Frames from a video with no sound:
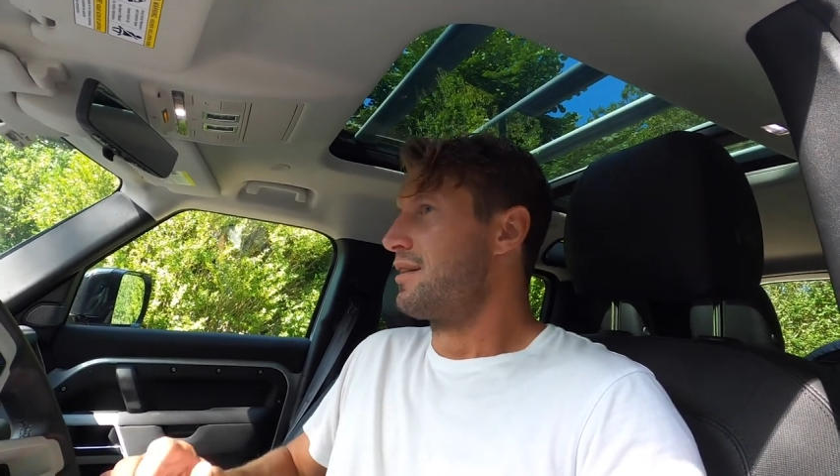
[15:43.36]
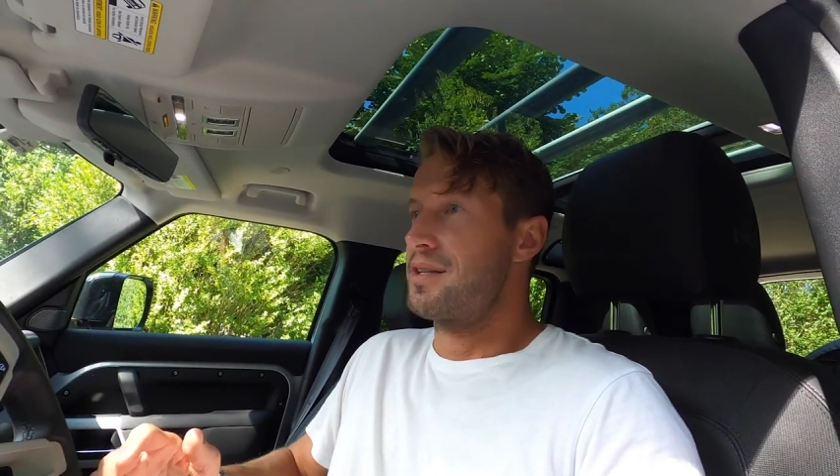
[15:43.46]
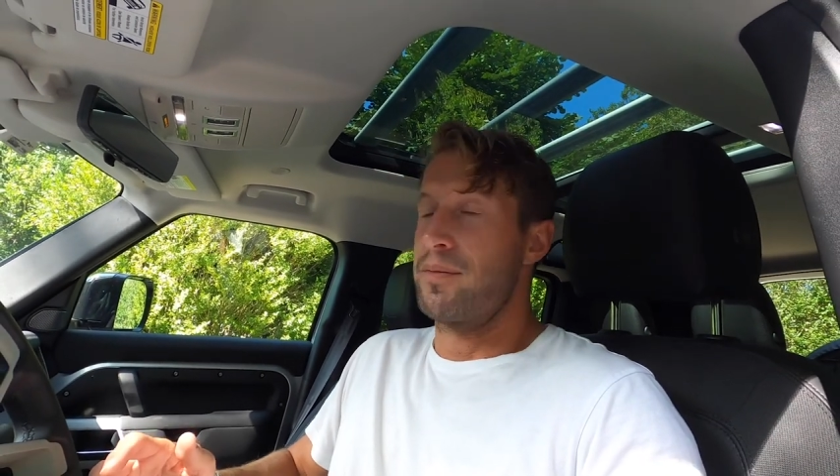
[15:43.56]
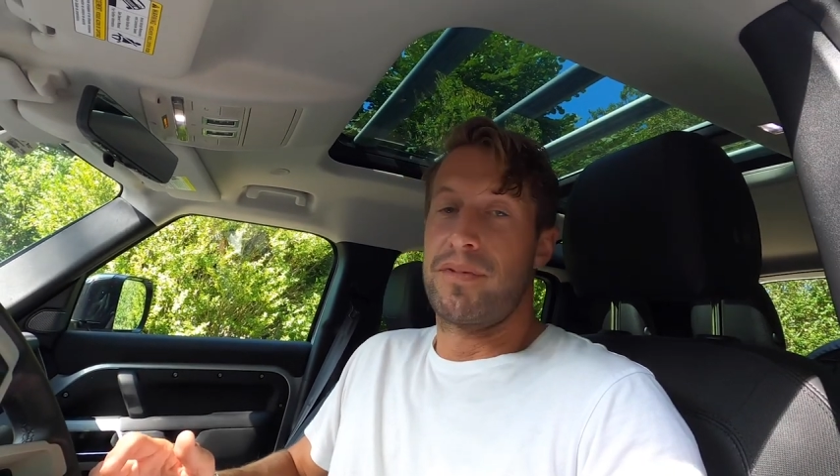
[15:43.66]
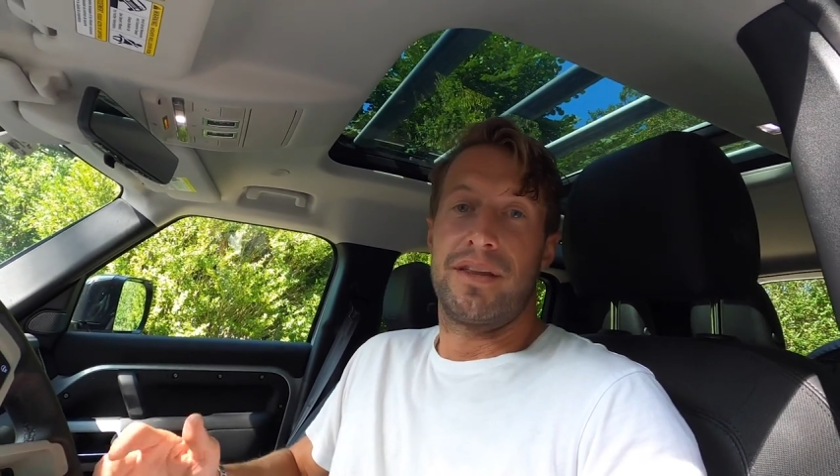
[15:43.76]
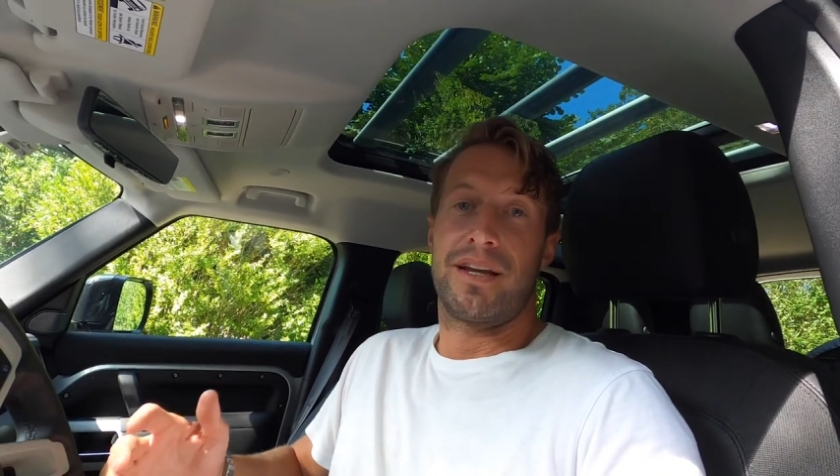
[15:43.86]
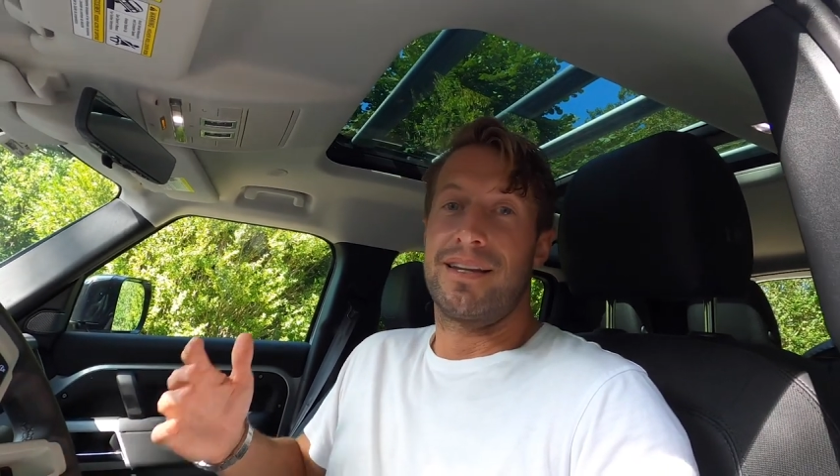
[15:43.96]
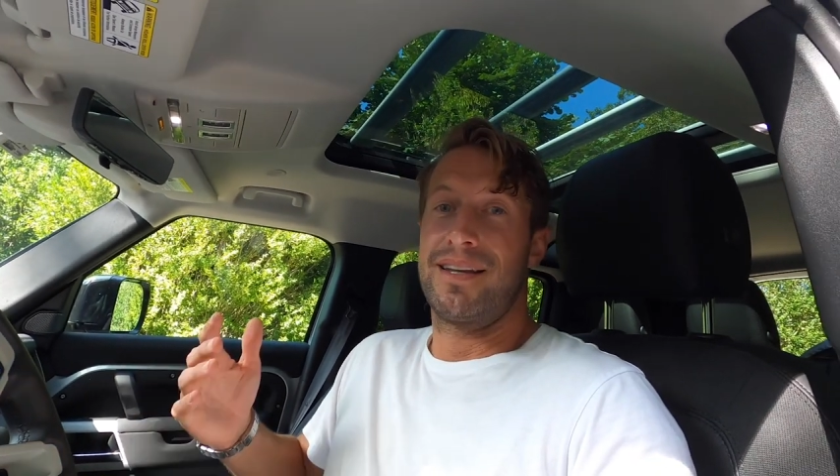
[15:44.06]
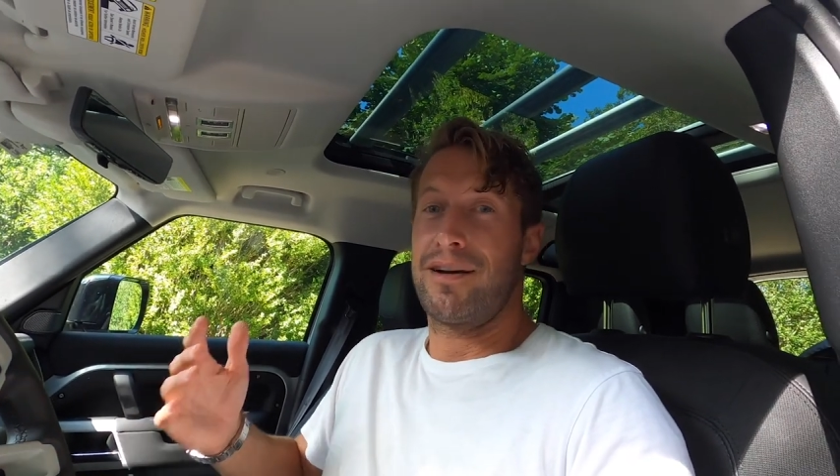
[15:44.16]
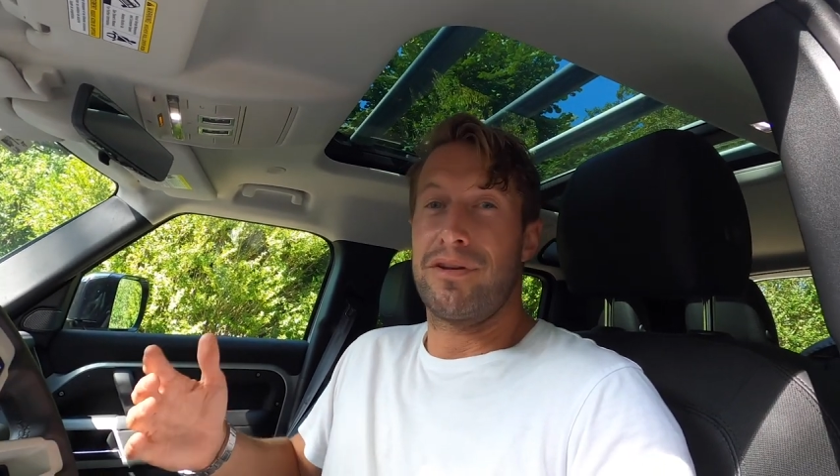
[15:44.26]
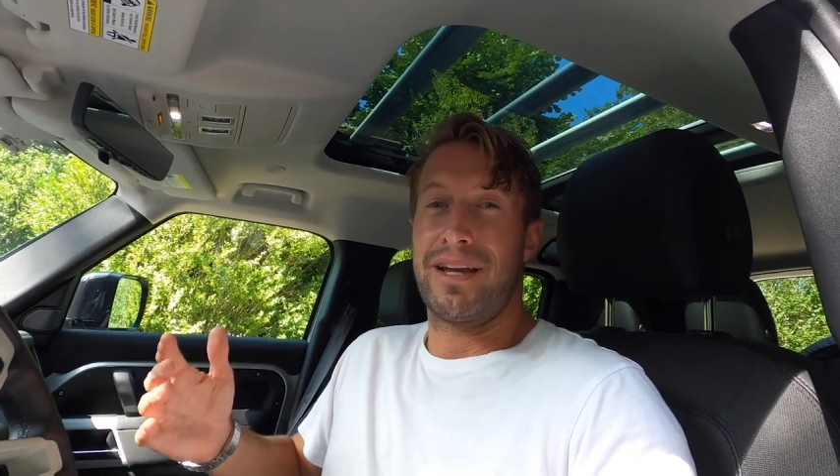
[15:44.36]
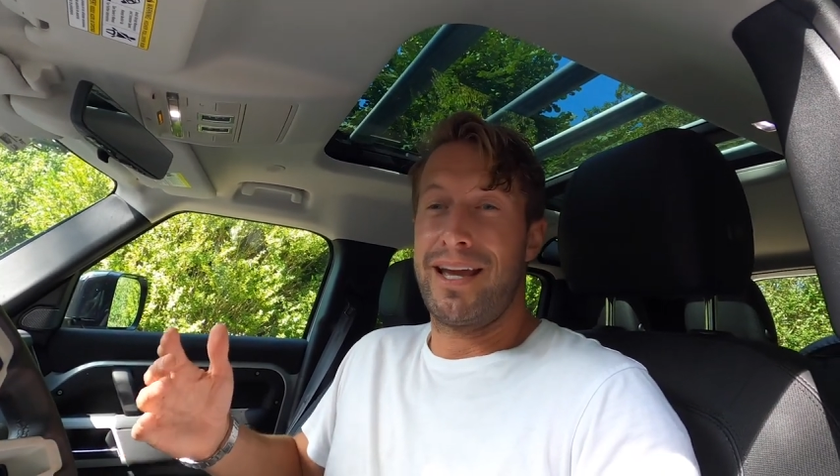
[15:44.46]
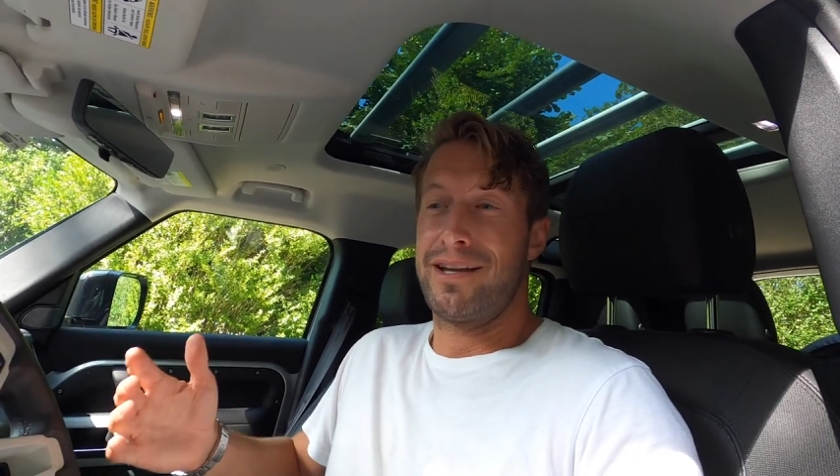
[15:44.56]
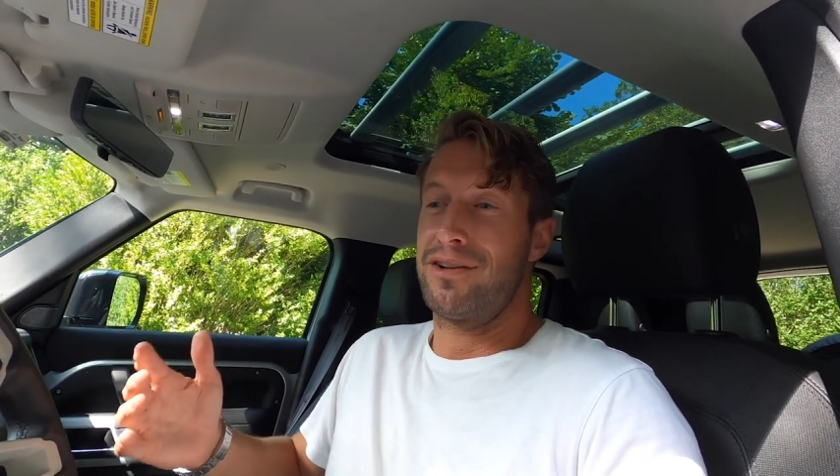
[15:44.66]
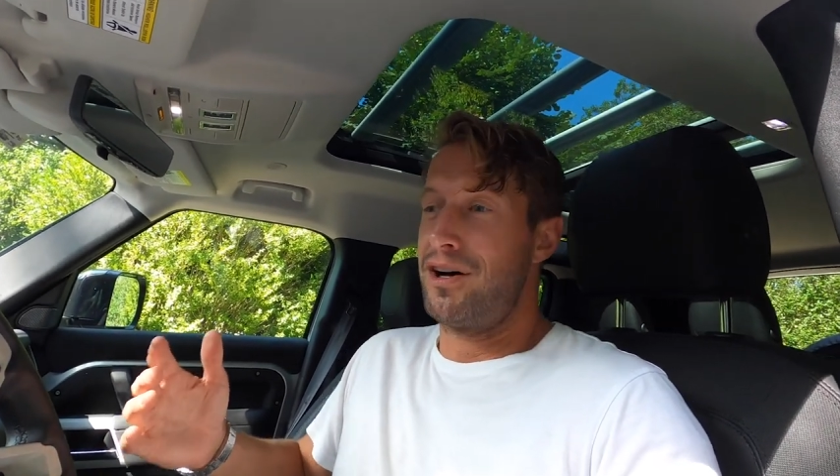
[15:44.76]
something that can definitely
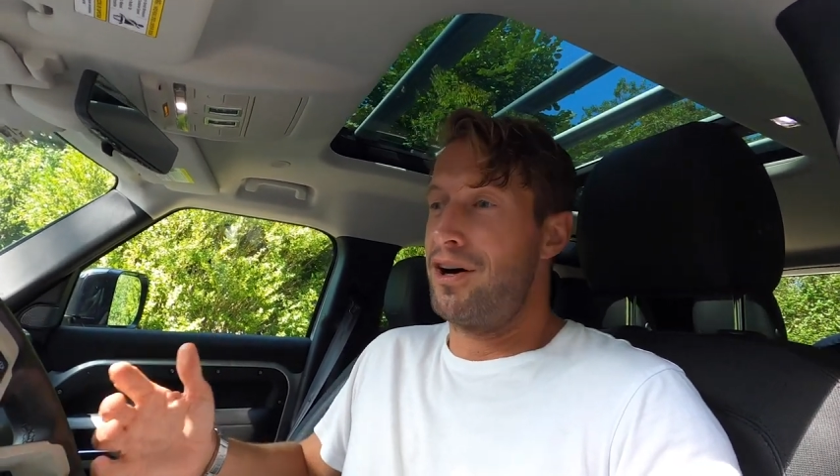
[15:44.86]
handle